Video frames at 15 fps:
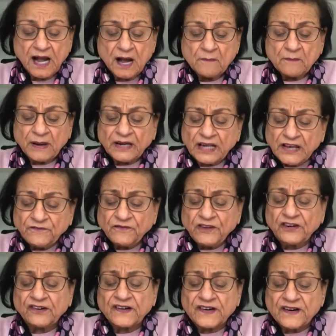But if he
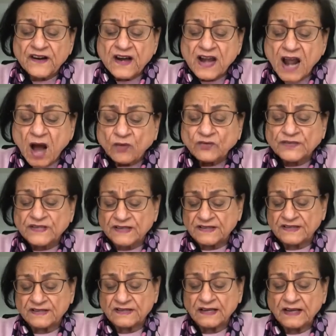
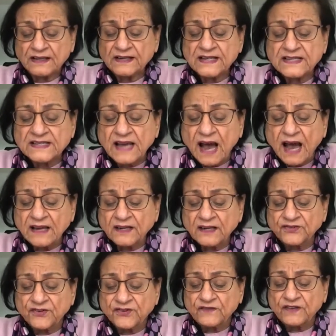renounces
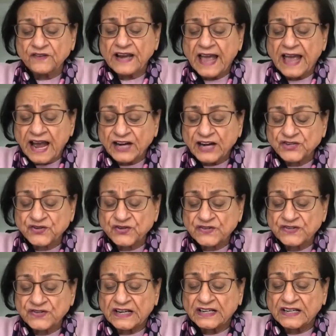desire-driven actions
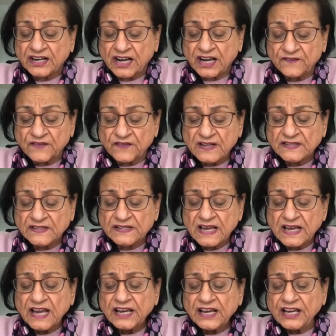and cravings,
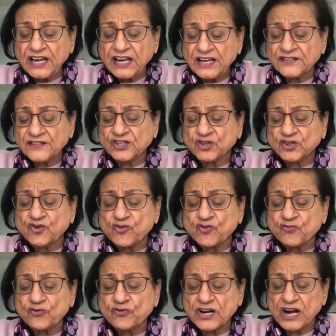he is a
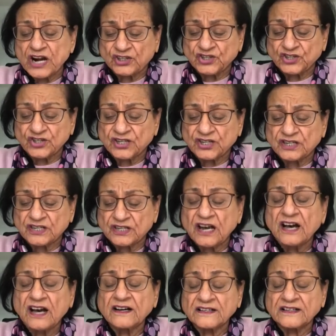true renunciant,
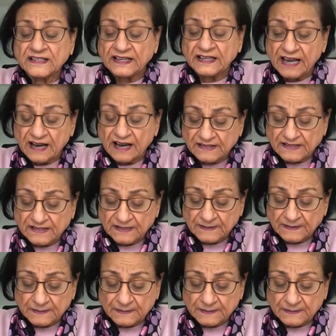a sannyasi.